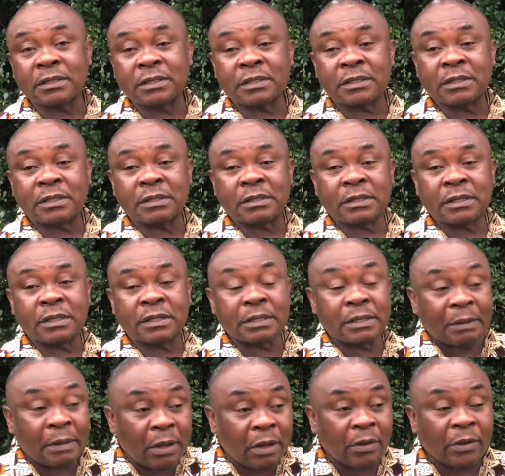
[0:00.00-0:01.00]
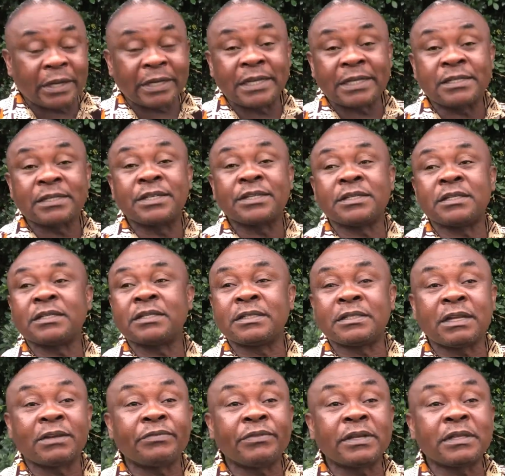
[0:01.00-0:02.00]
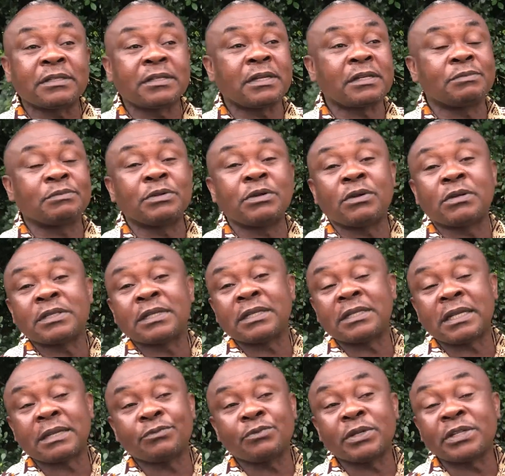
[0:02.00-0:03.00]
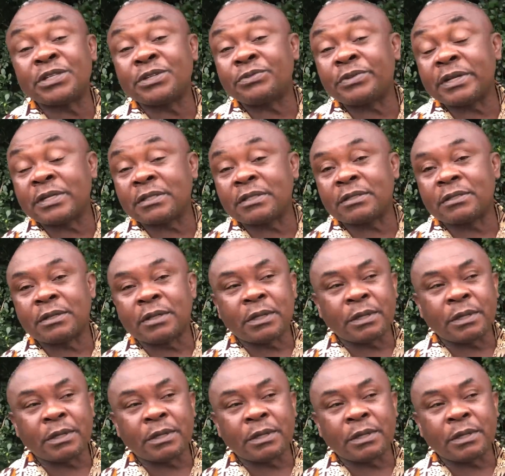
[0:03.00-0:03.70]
In, in our organization, it affects us because at times when it rains,